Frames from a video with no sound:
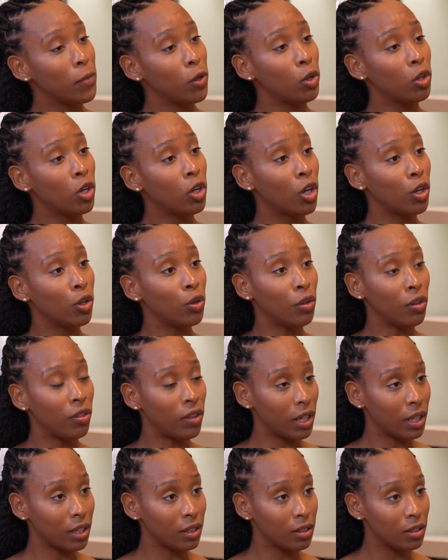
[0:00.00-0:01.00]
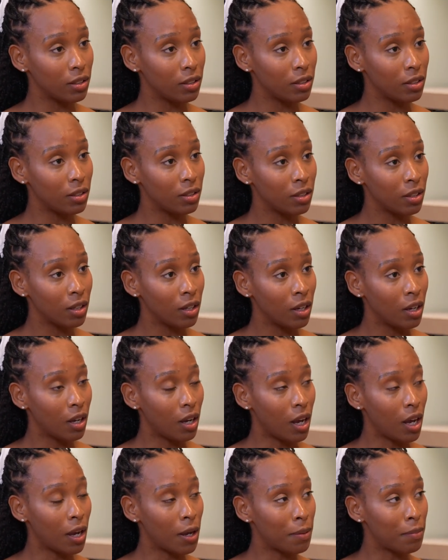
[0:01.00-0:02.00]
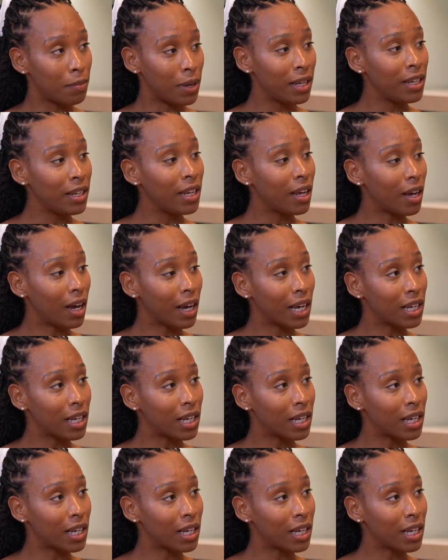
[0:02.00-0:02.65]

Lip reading: you learn new things. And yeah, I